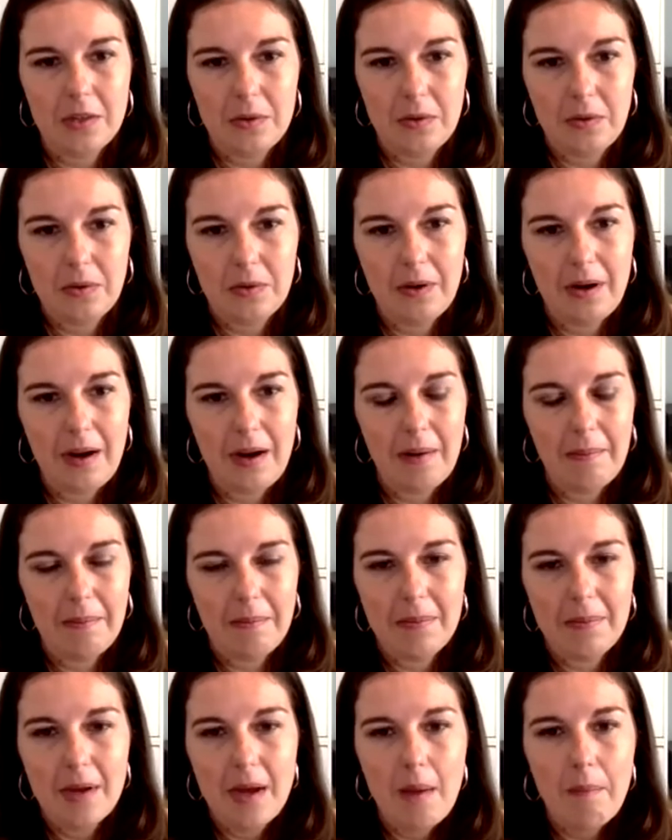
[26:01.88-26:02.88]
to
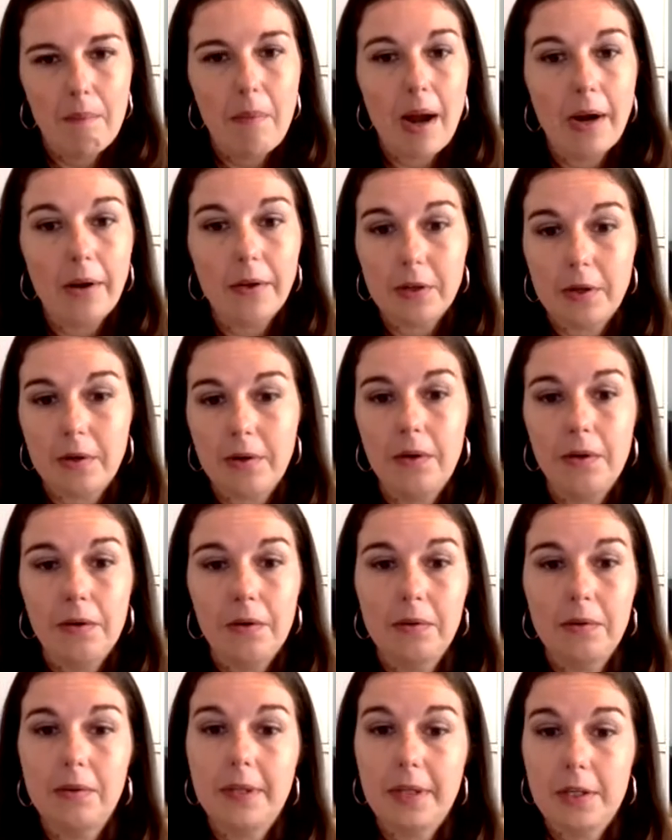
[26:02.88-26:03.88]
um, model your
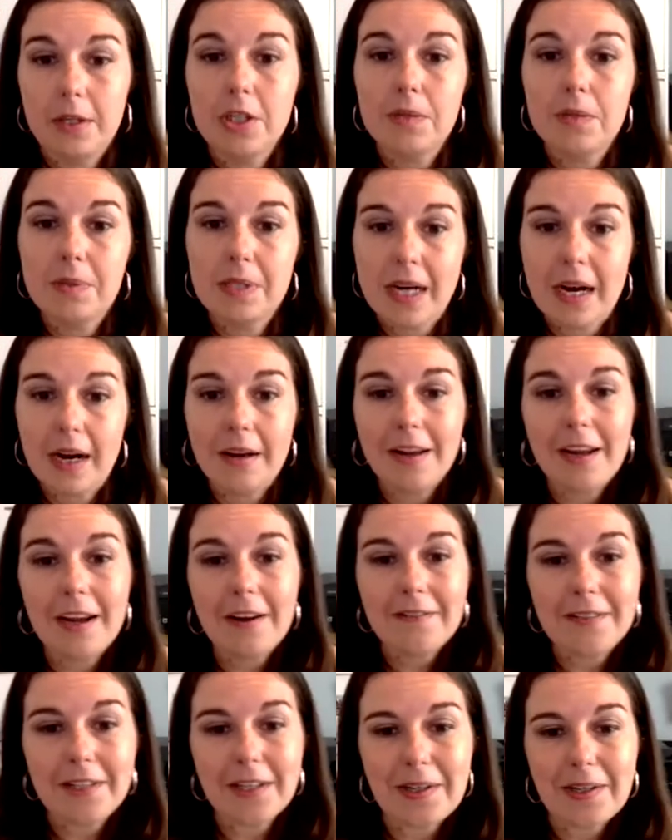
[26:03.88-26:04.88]
own leadership style
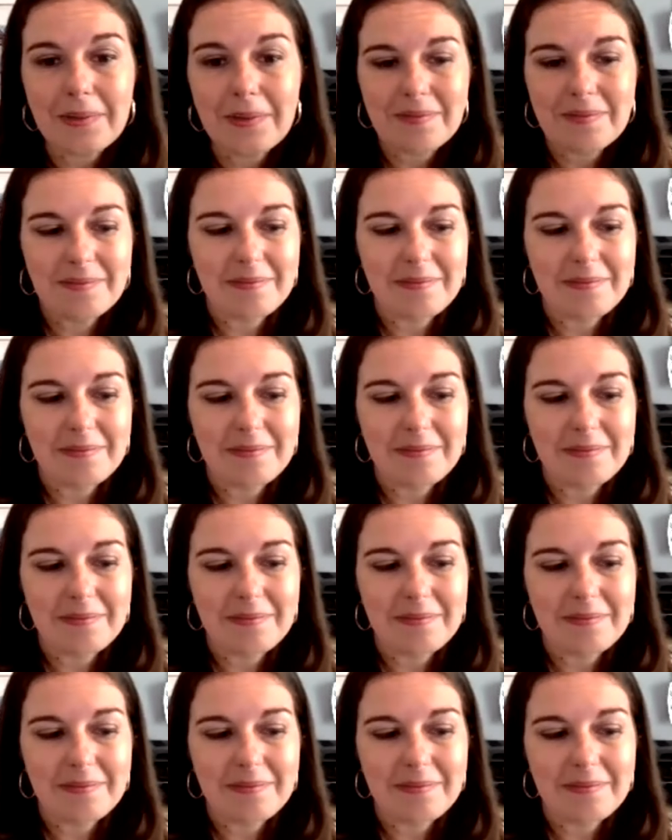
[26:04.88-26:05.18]
after.